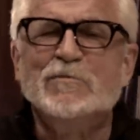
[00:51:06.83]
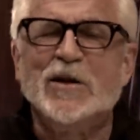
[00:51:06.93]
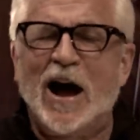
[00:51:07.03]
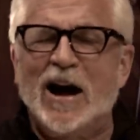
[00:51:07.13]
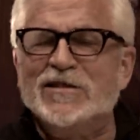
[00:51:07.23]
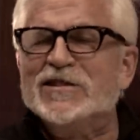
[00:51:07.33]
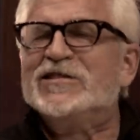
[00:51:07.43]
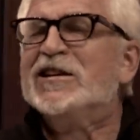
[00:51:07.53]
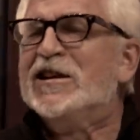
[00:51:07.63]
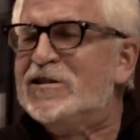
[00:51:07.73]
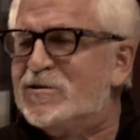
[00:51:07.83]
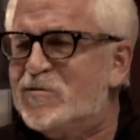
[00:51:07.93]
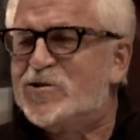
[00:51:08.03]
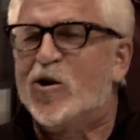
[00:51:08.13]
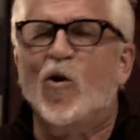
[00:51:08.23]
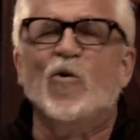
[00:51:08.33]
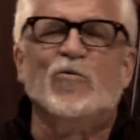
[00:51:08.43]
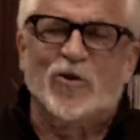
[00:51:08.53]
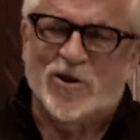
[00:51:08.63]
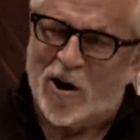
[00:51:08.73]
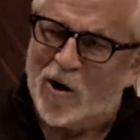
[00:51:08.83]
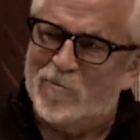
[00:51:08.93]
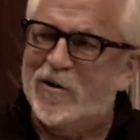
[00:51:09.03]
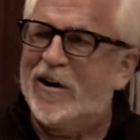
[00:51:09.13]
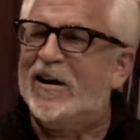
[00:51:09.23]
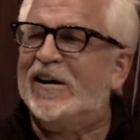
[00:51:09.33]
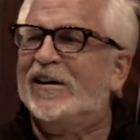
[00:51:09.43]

Behind the scenes, Mr. Overdub. Okay.